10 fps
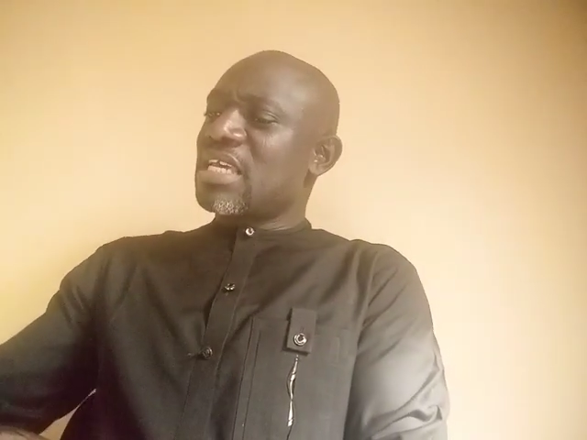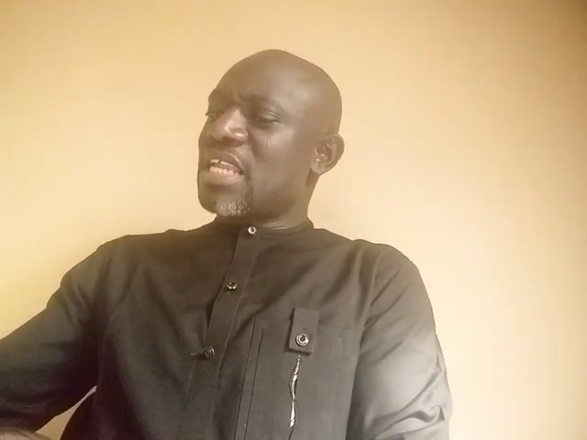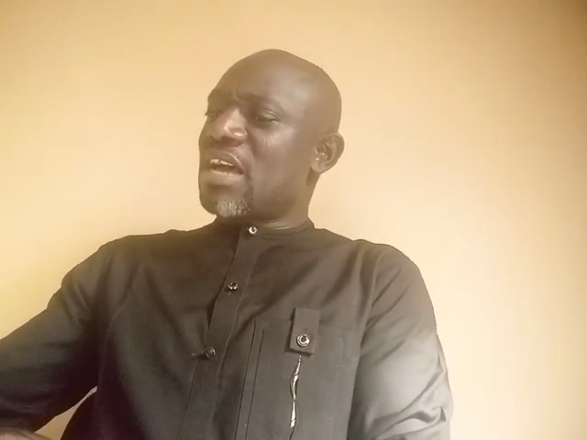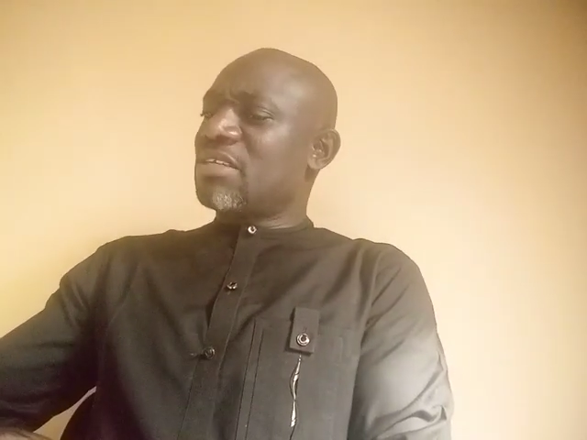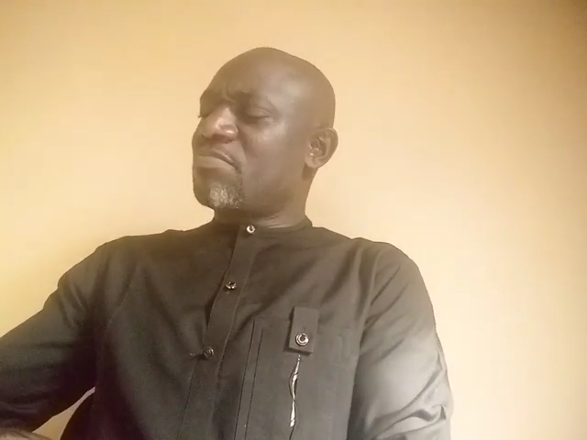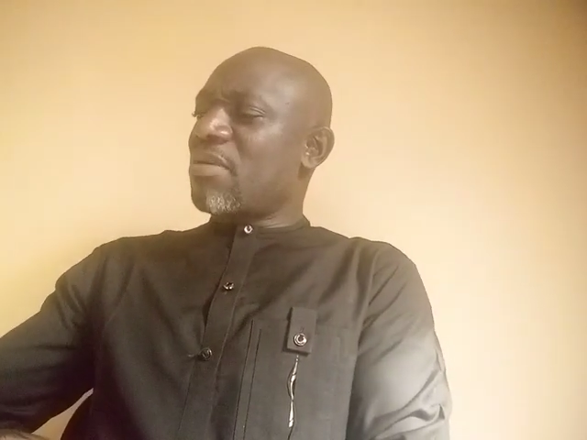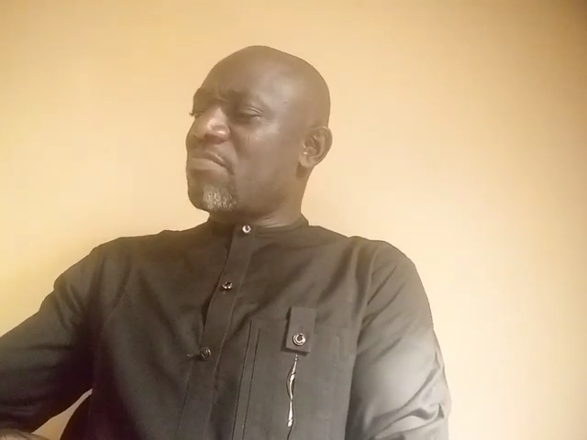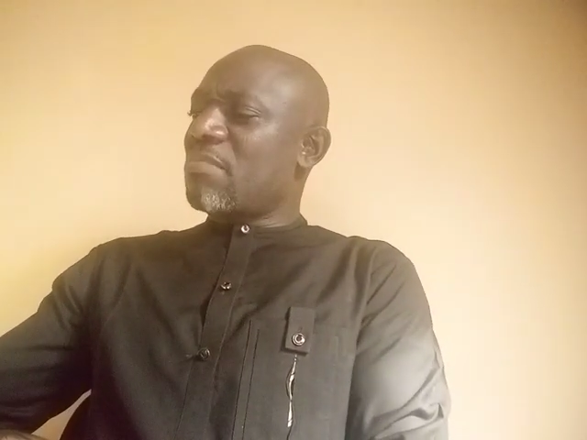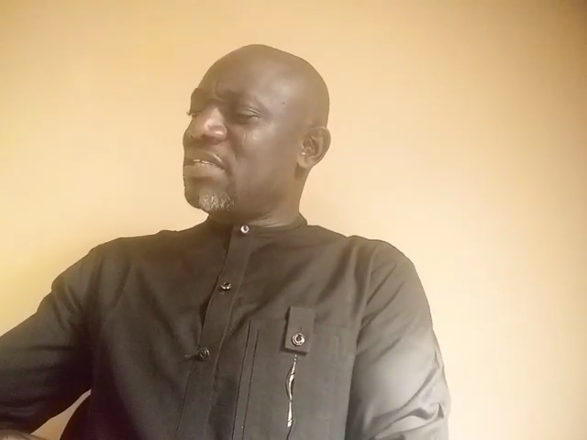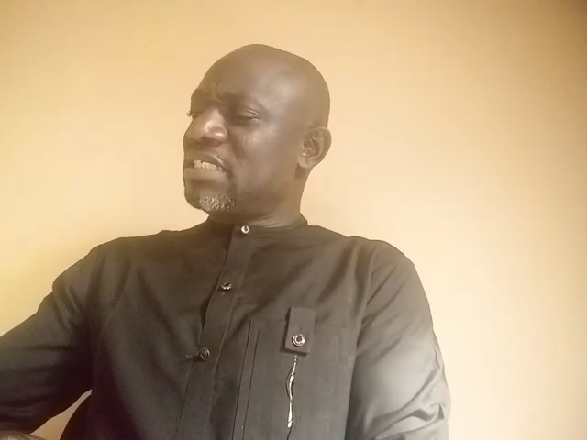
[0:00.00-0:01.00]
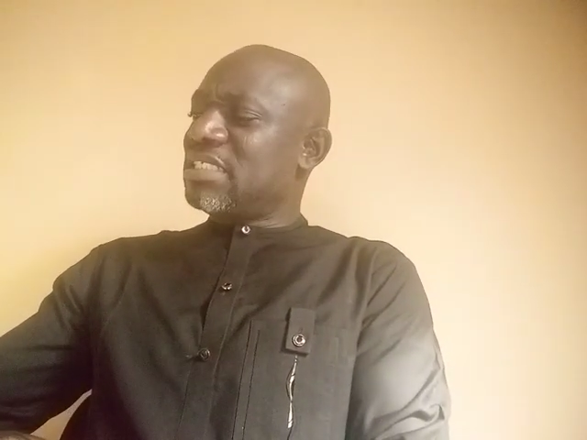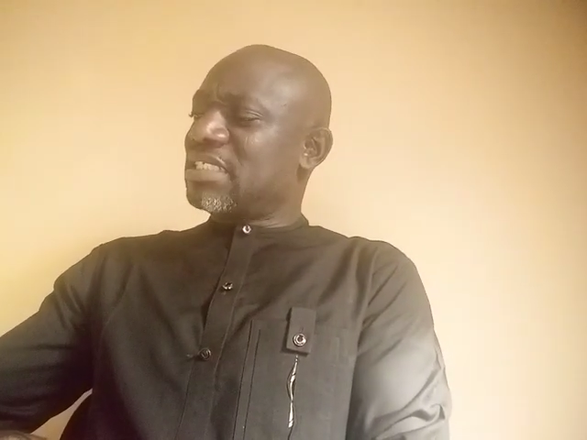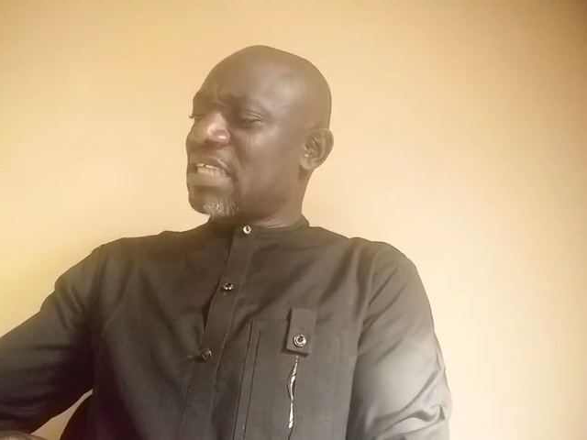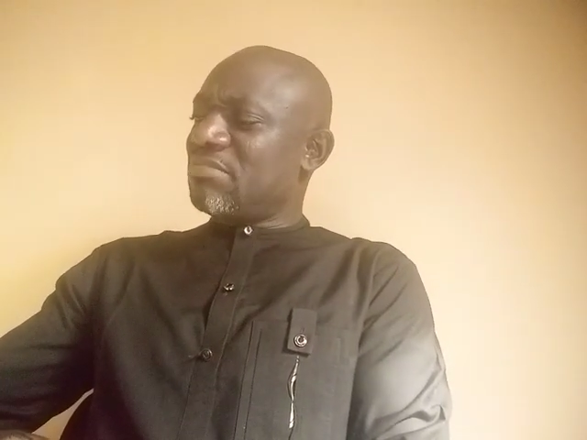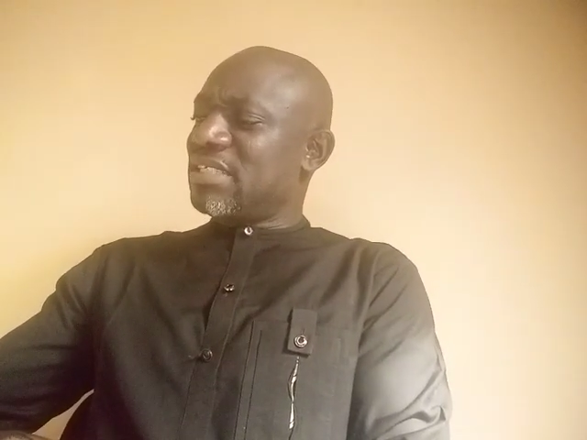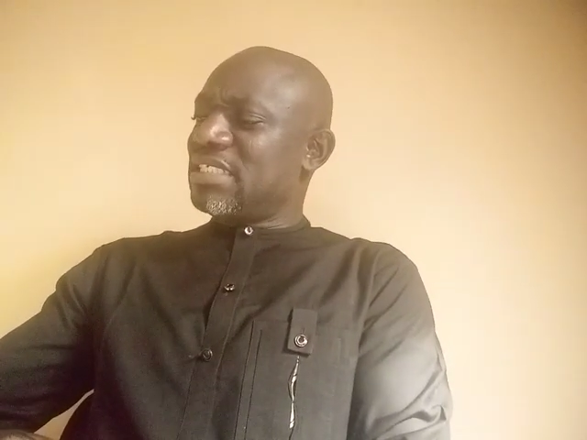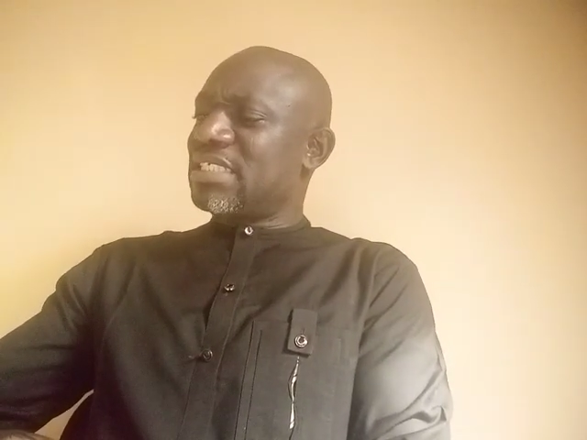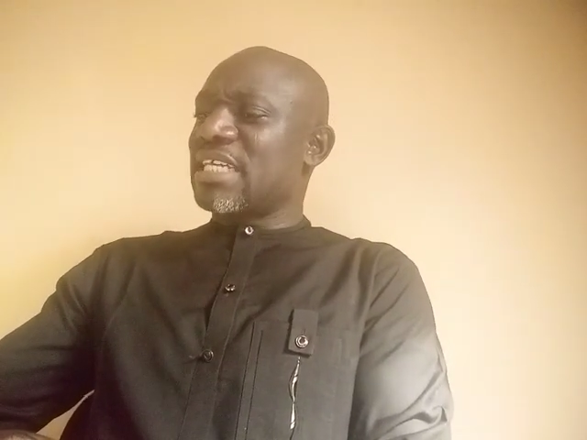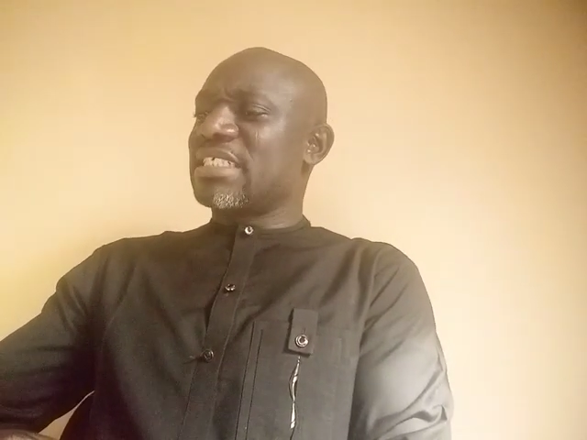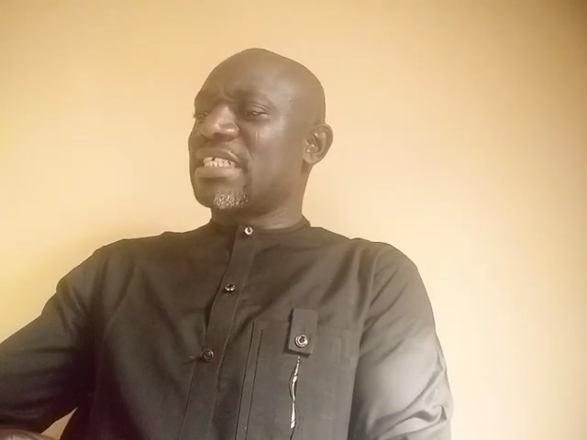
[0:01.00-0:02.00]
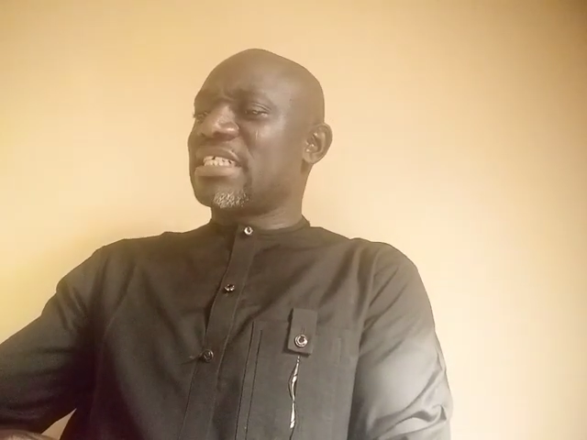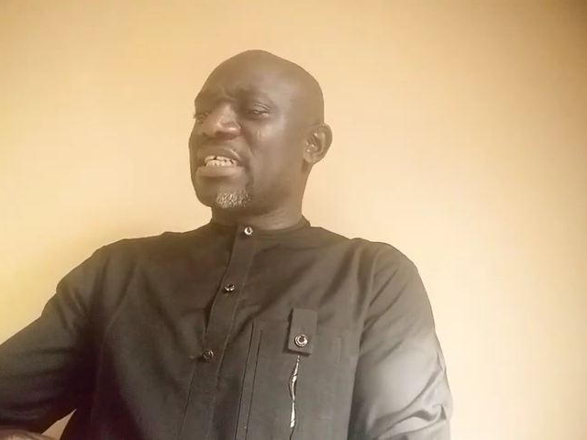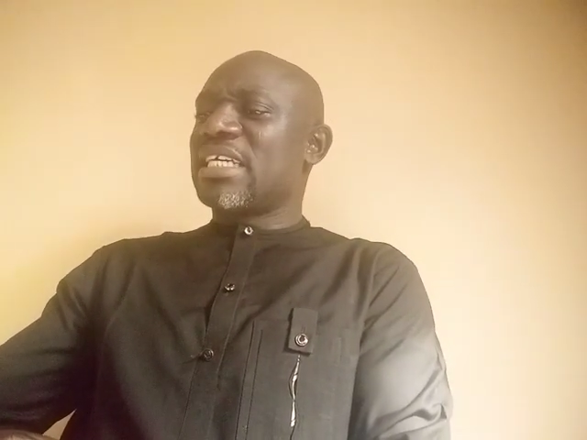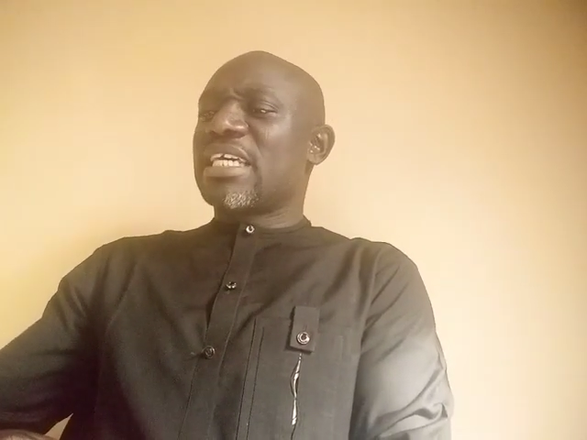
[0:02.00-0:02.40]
Now, the probability sampling technique